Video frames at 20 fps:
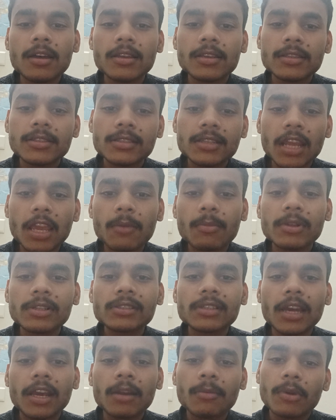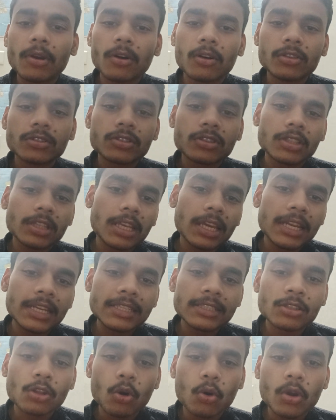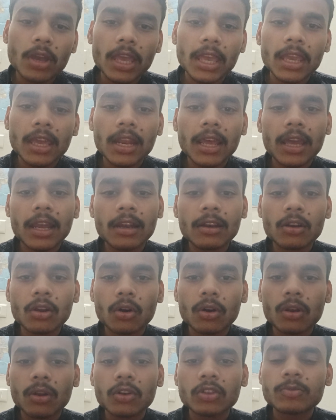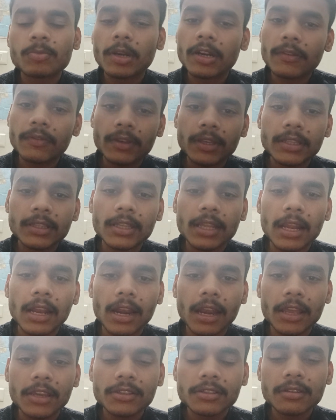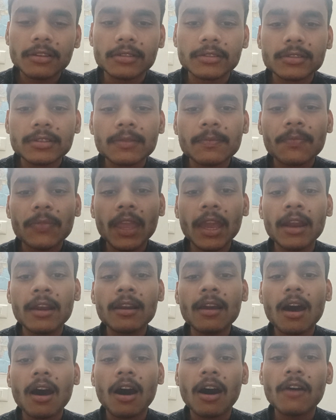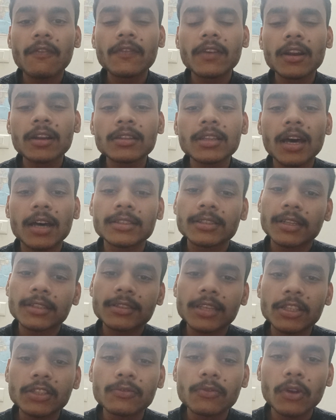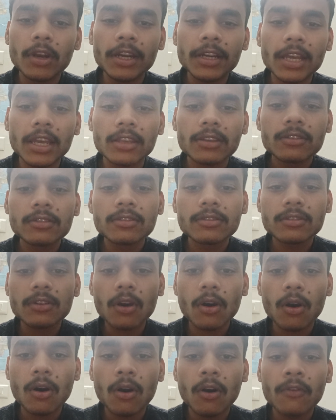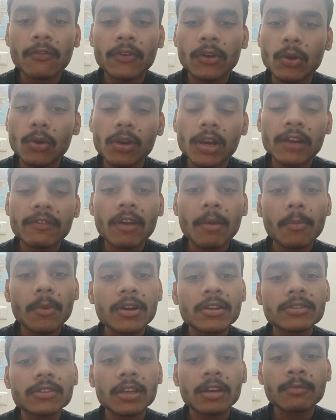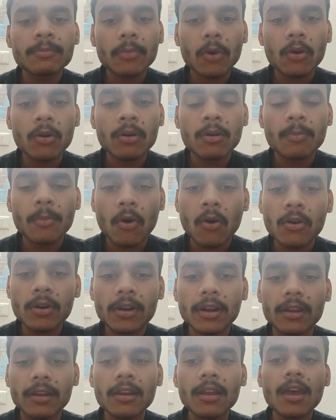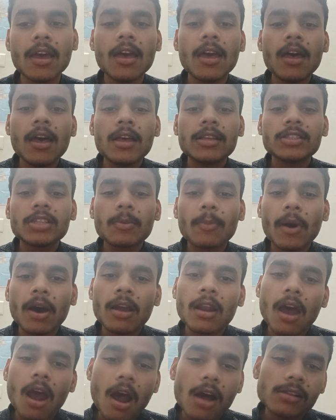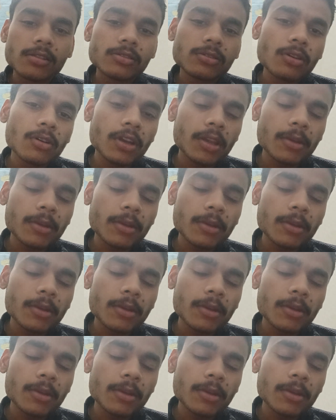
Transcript: stable side because there is no gain and no loss between the relations. And after the successfully test of nuclear weapons in Pokhran, Japan also